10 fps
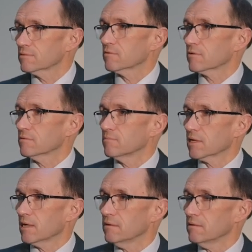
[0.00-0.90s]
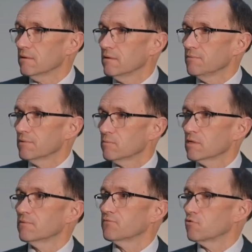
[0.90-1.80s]
You can begin
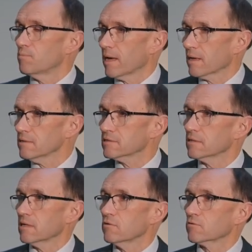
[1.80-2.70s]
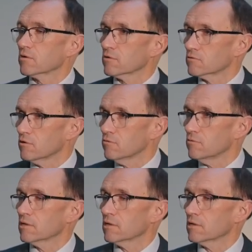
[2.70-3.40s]
with a few panels and then you can grow,